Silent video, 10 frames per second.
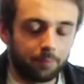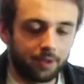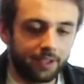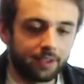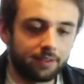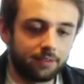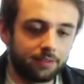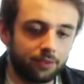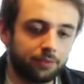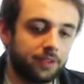But like,
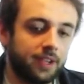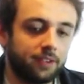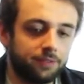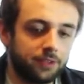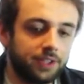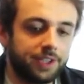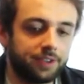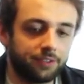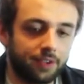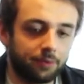so for the next few
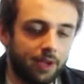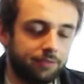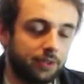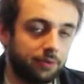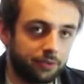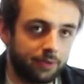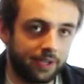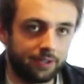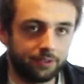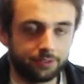years I would have to go through
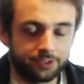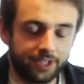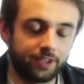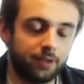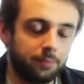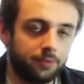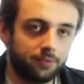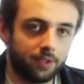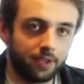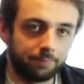regular
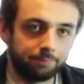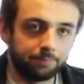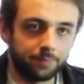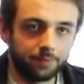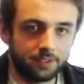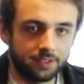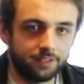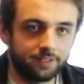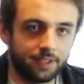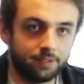checkups, CT
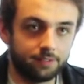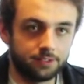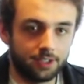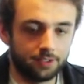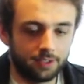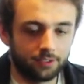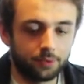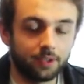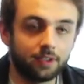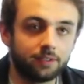scans, chest
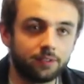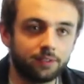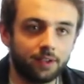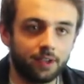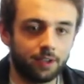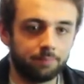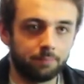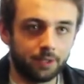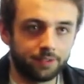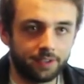x-rays,
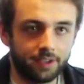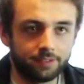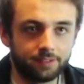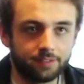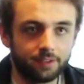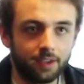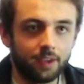blood tests.